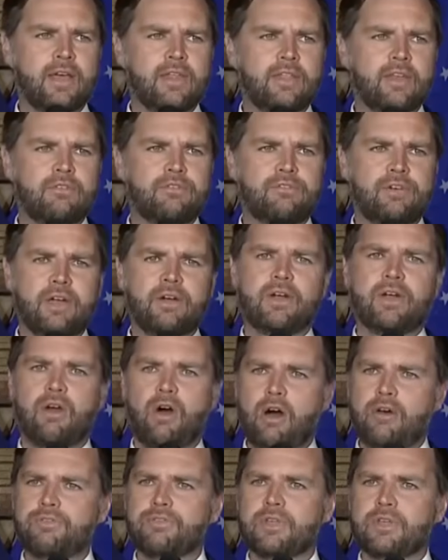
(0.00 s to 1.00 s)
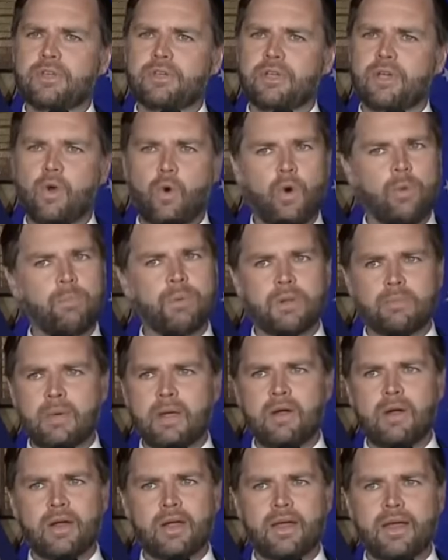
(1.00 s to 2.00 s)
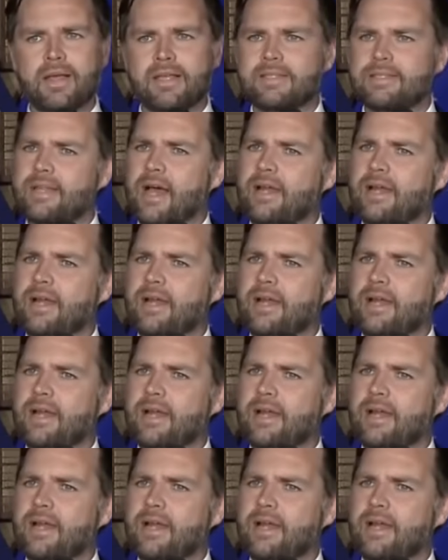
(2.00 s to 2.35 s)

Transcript: that very often corporate America is